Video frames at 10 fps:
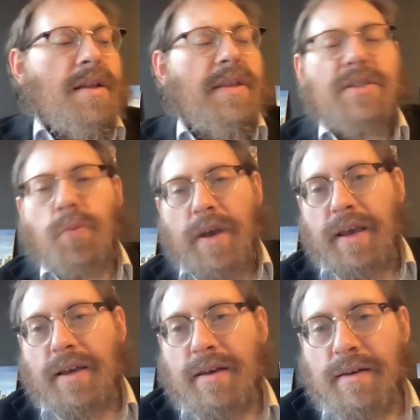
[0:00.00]
This
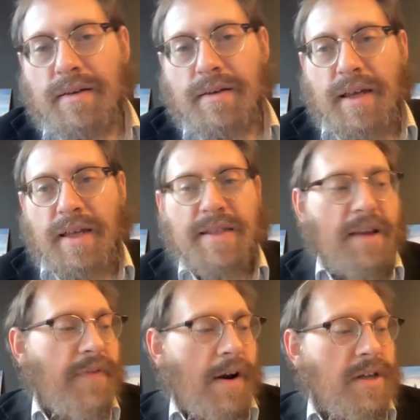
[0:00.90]
week is
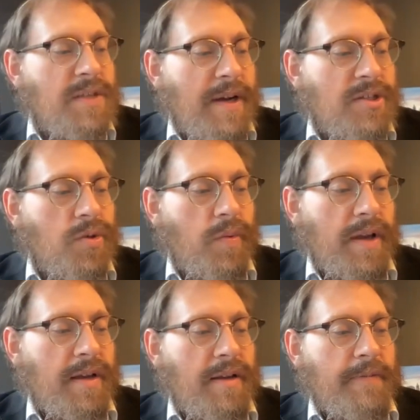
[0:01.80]
a very special
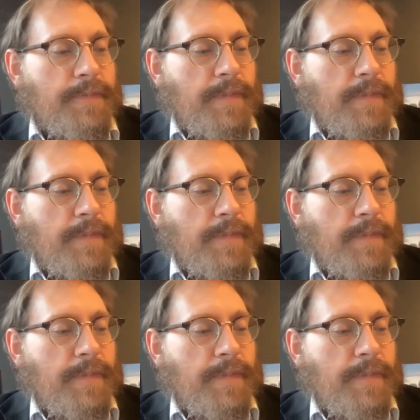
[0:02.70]
week